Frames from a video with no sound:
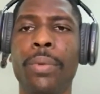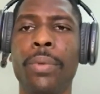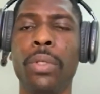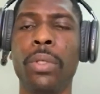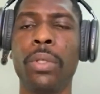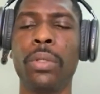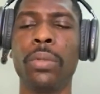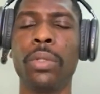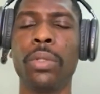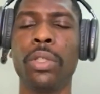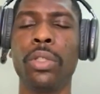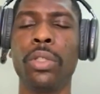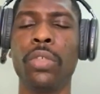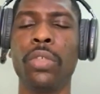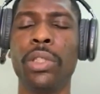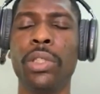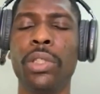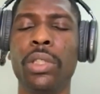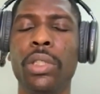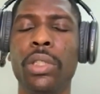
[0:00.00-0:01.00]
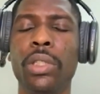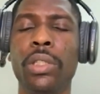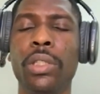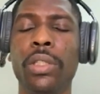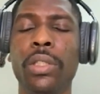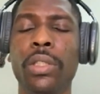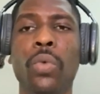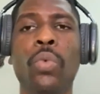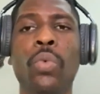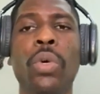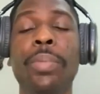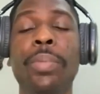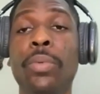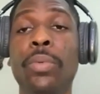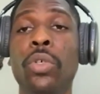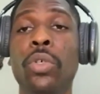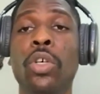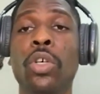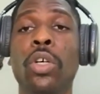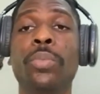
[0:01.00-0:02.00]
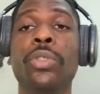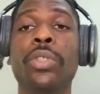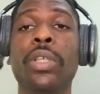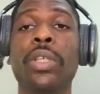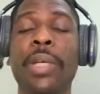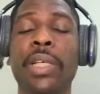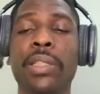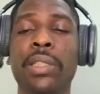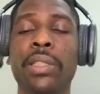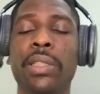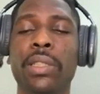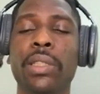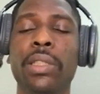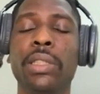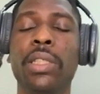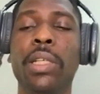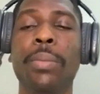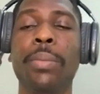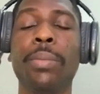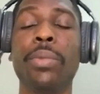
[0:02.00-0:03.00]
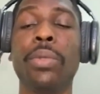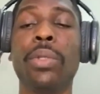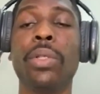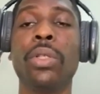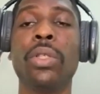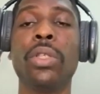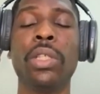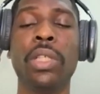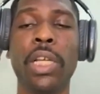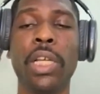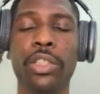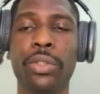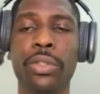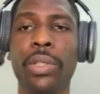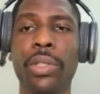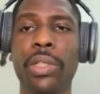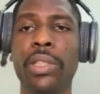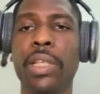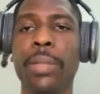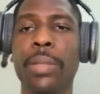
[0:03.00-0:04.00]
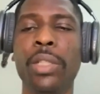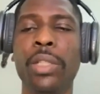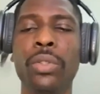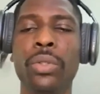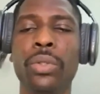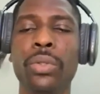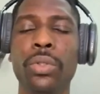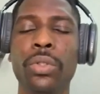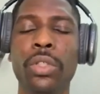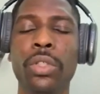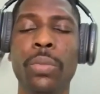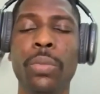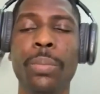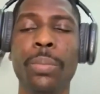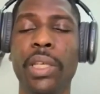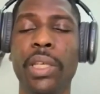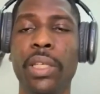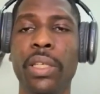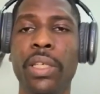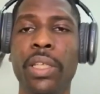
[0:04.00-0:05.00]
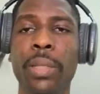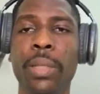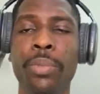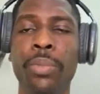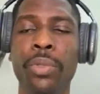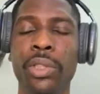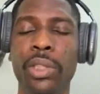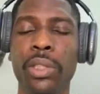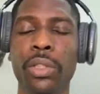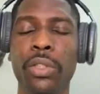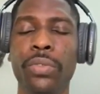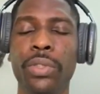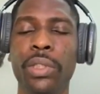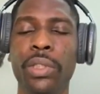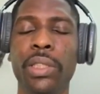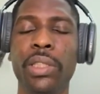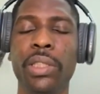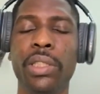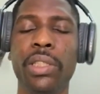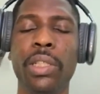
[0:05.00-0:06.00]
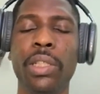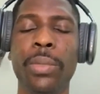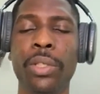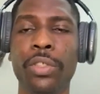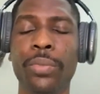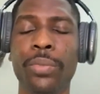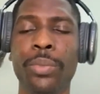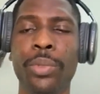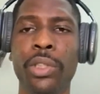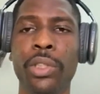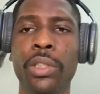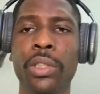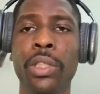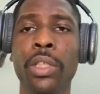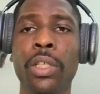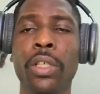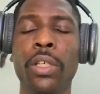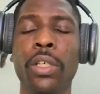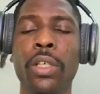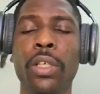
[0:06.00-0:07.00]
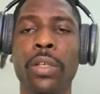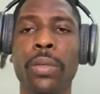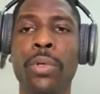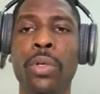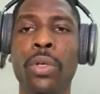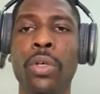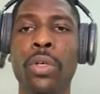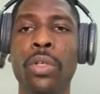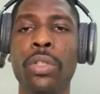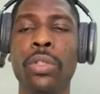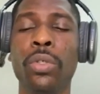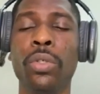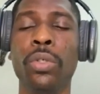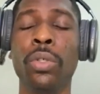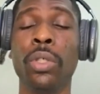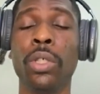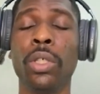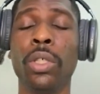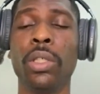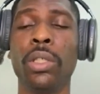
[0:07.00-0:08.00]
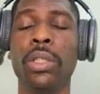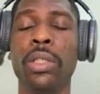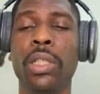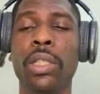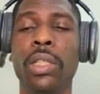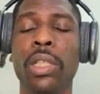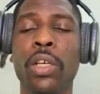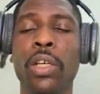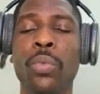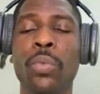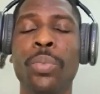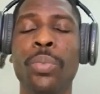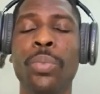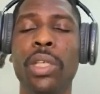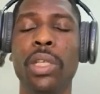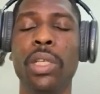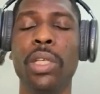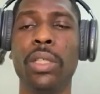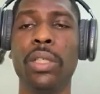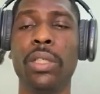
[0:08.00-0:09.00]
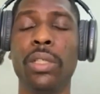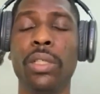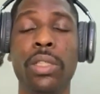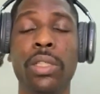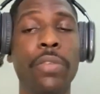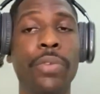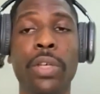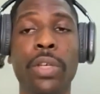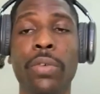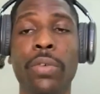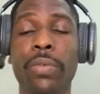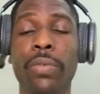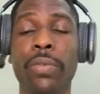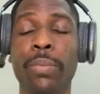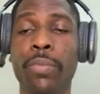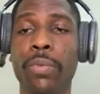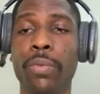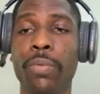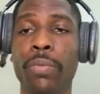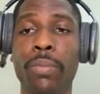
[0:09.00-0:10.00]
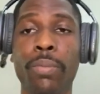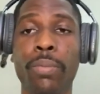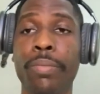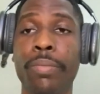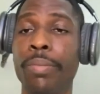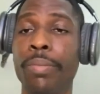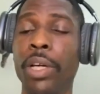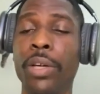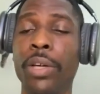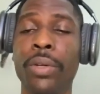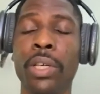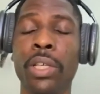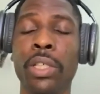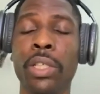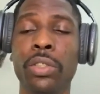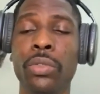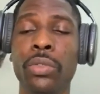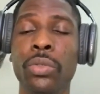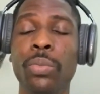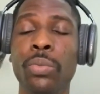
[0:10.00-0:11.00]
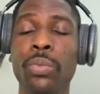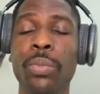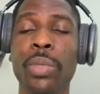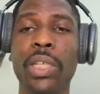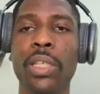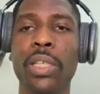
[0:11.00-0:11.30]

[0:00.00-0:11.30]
because obviously when people come to emergency, yeah, naturally they're meant to, make a deposit of certain amount of money. But, there could be different barriers to making that